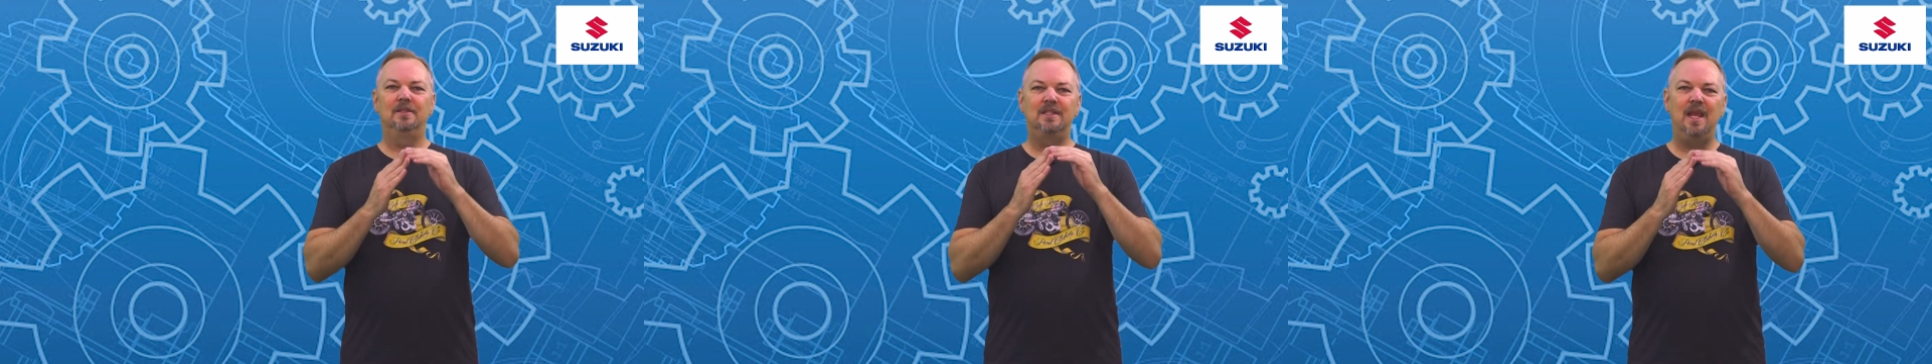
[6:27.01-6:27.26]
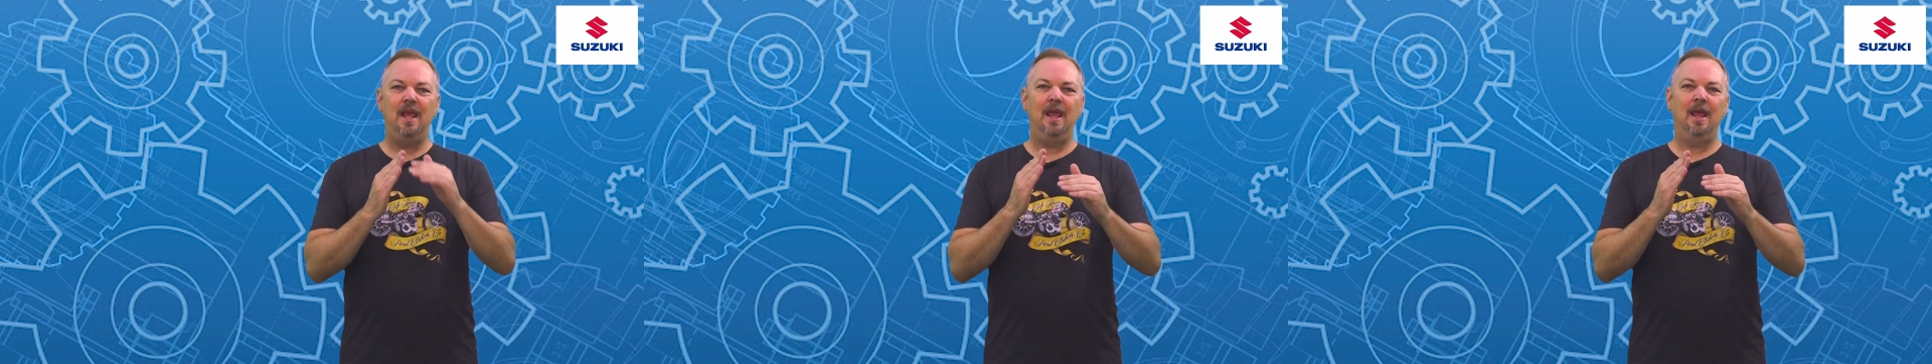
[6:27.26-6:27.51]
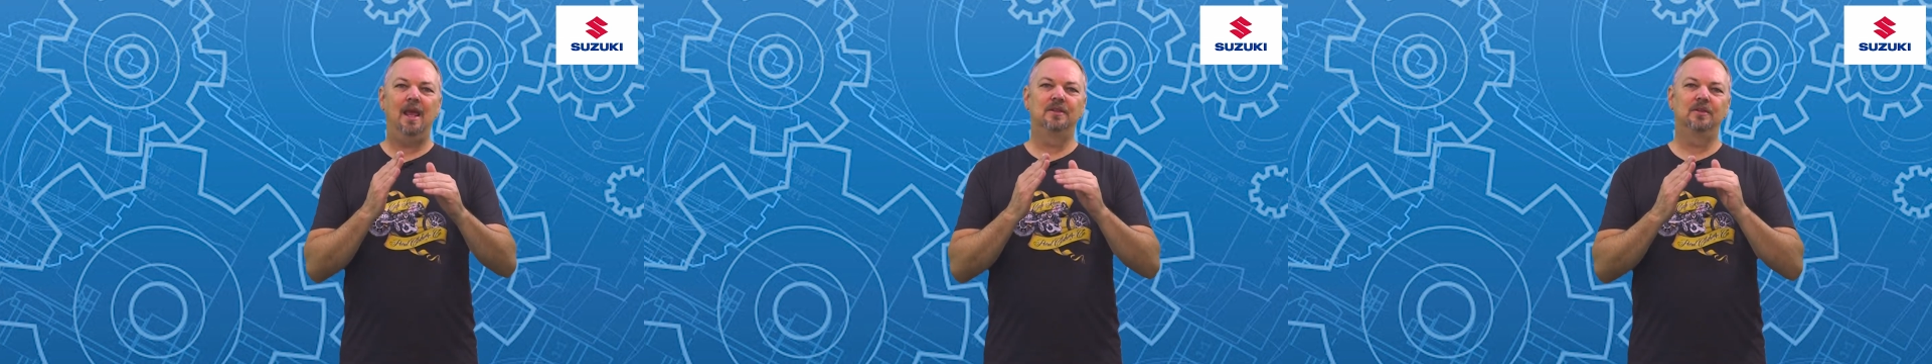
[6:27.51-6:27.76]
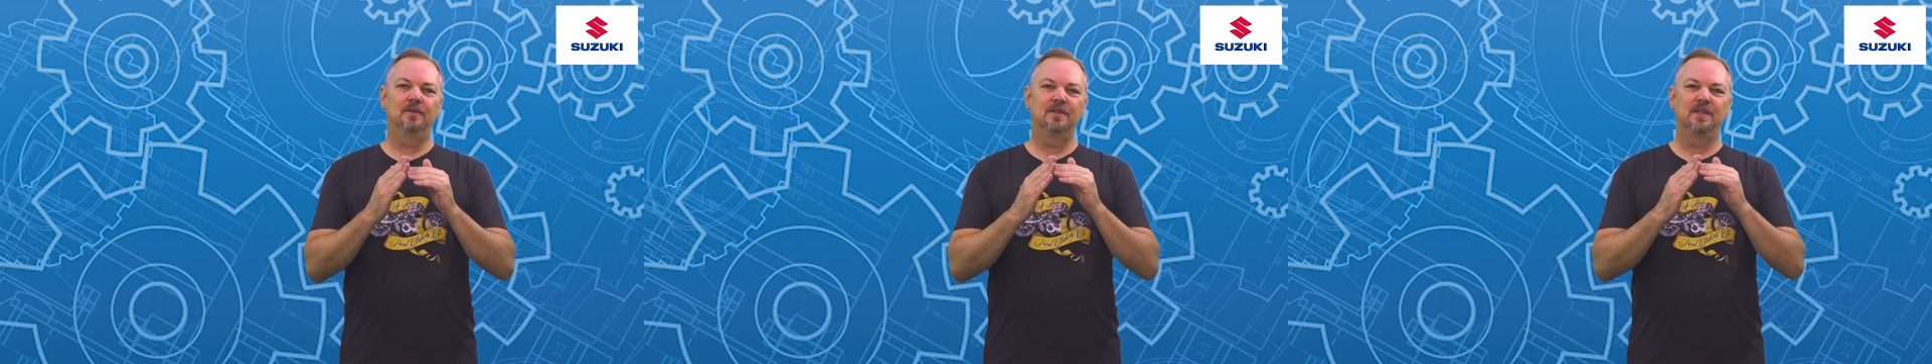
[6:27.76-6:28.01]
tear
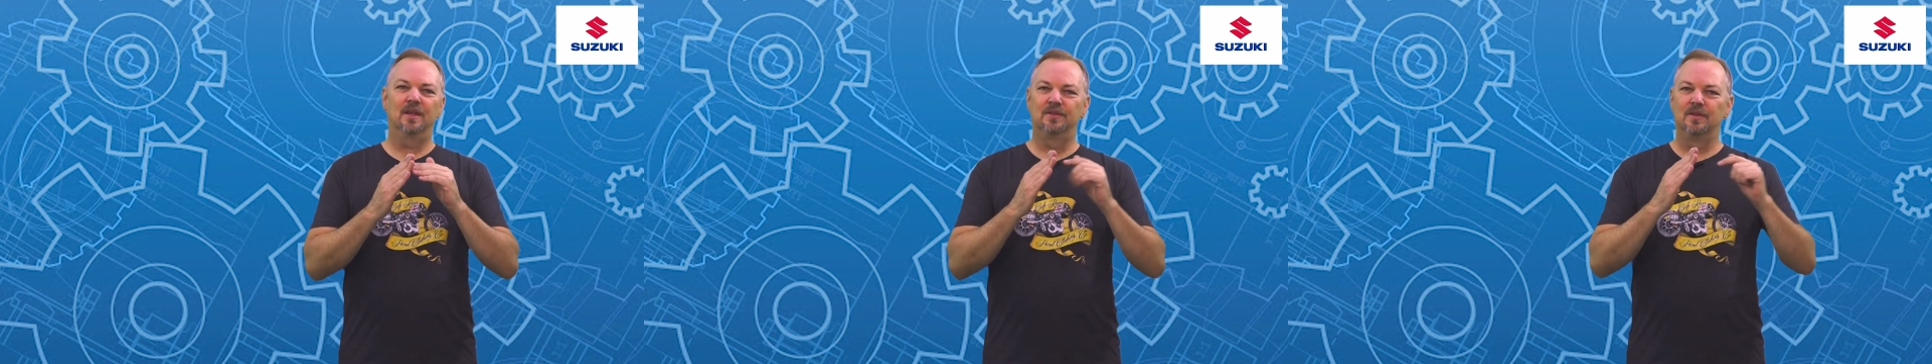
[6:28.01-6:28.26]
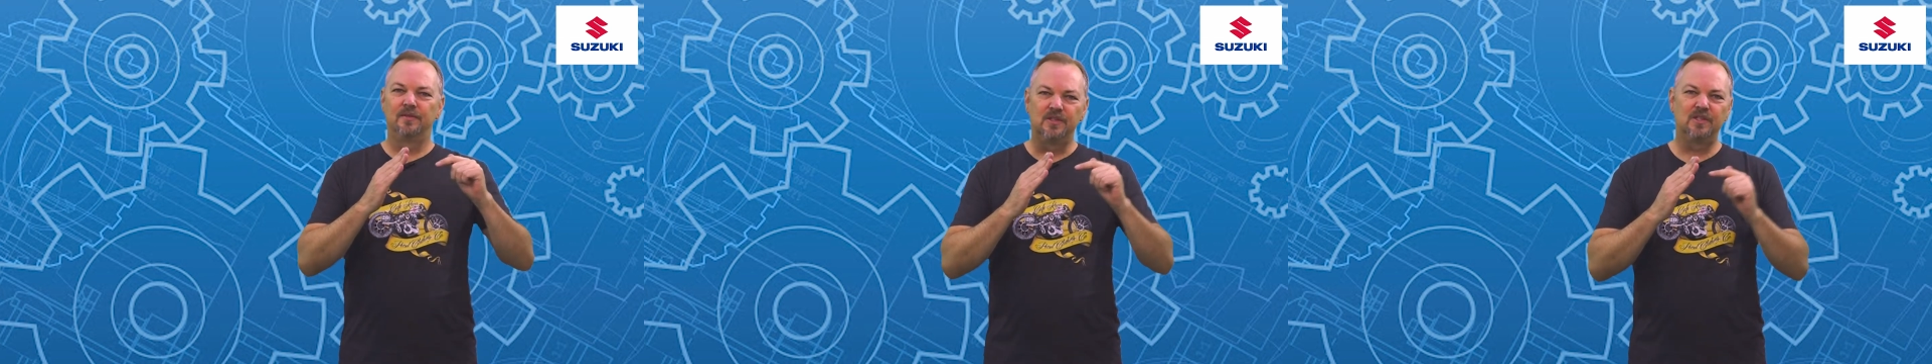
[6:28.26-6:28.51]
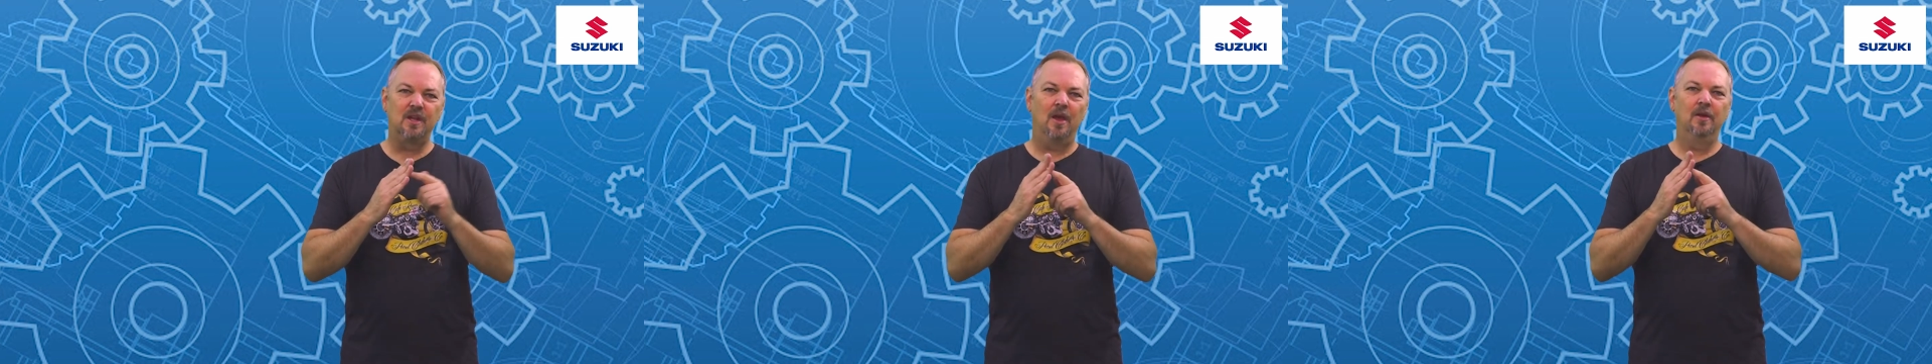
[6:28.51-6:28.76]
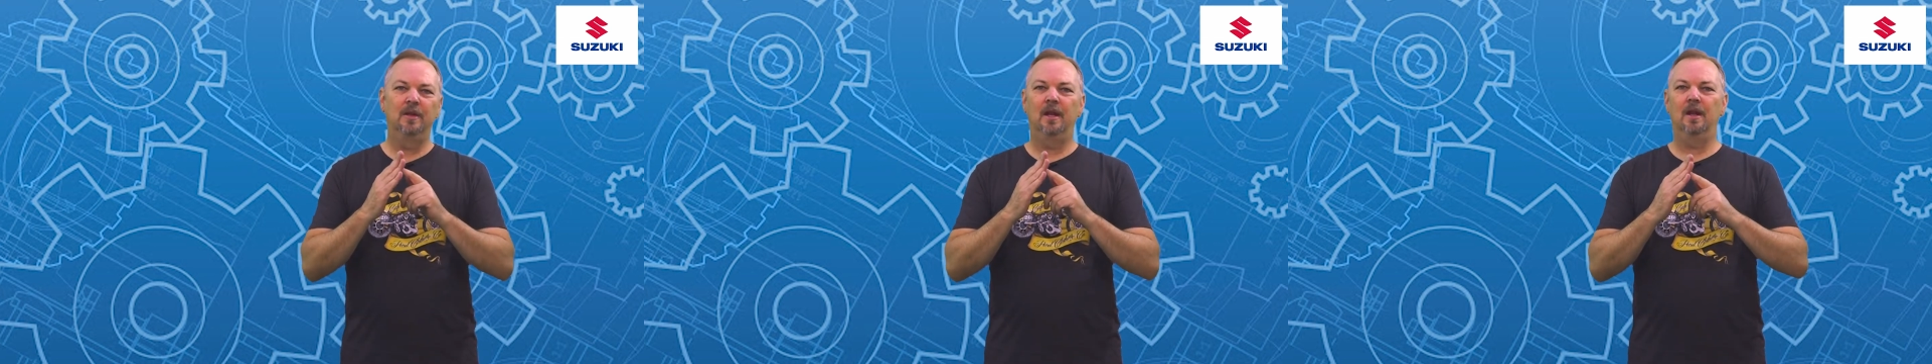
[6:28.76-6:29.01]
as a result of a
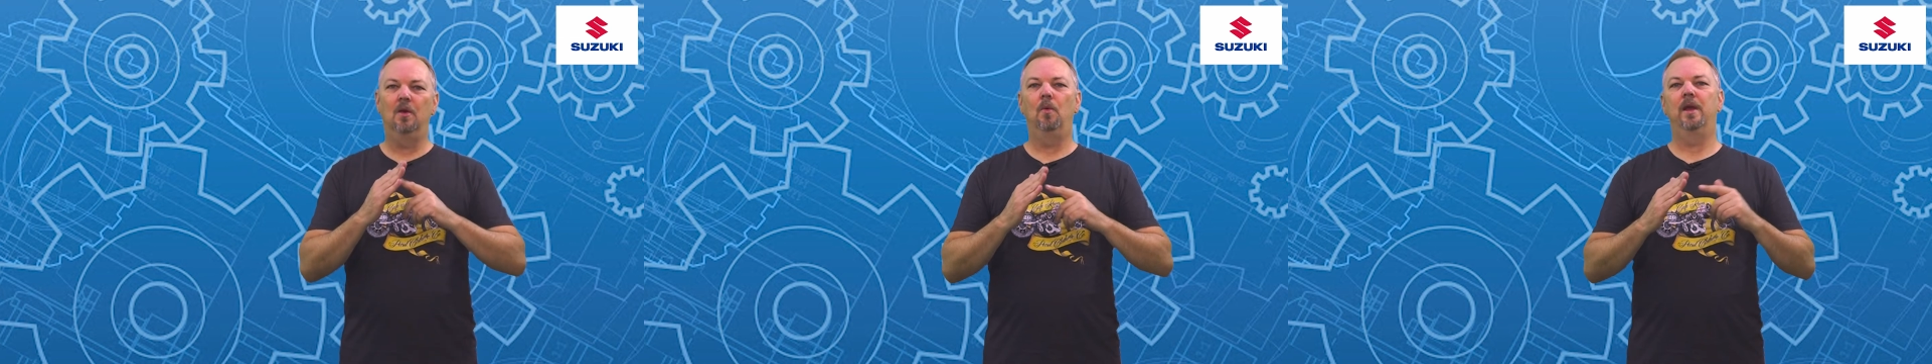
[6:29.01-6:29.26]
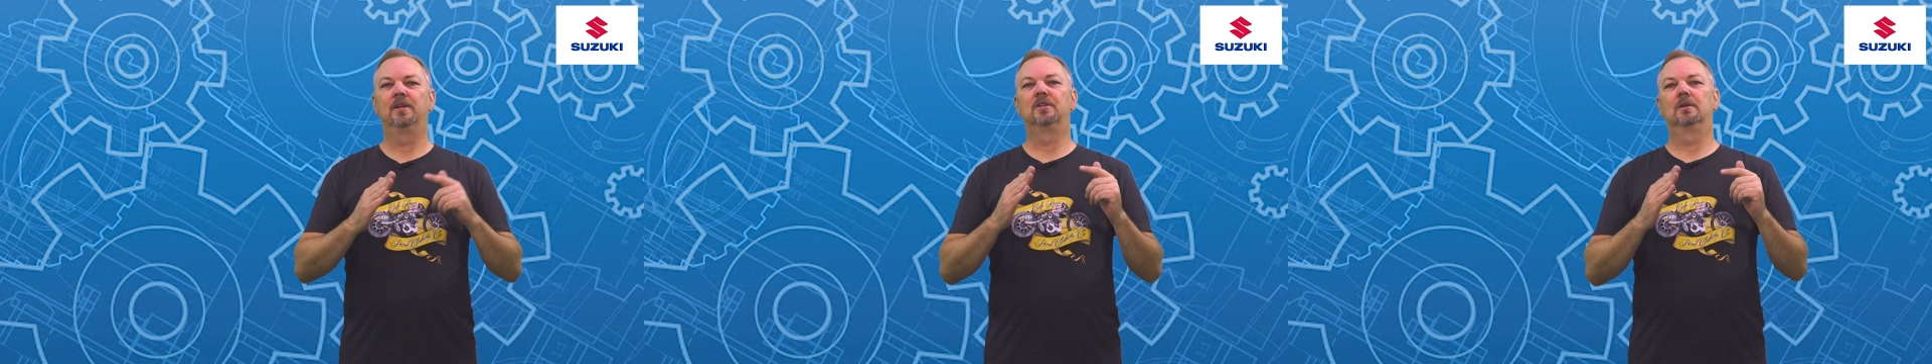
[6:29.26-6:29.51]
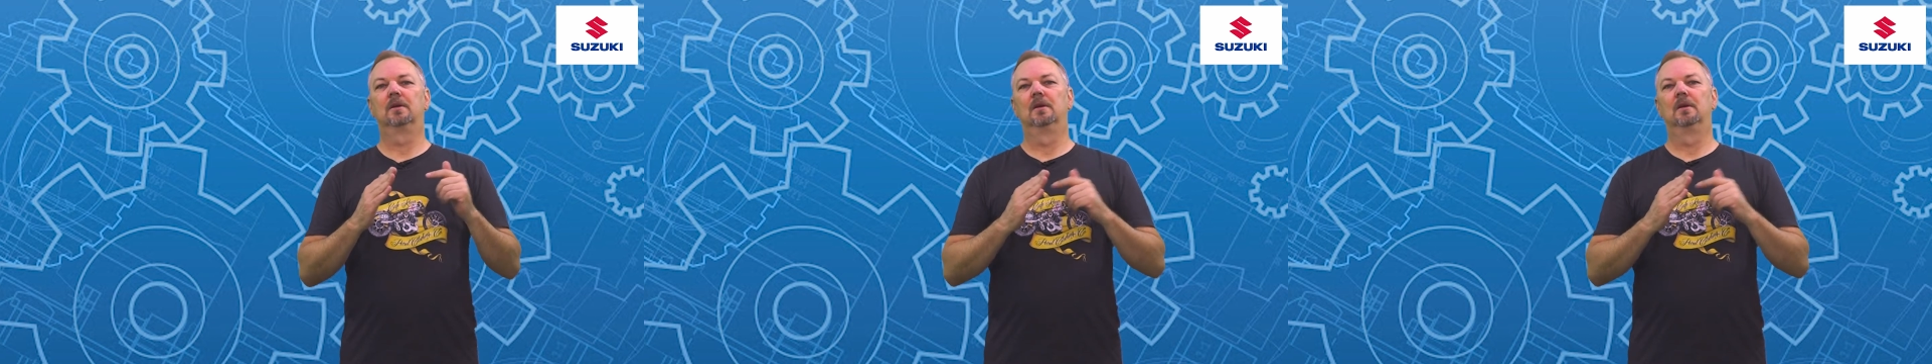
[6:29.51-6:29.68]
stone getting wedged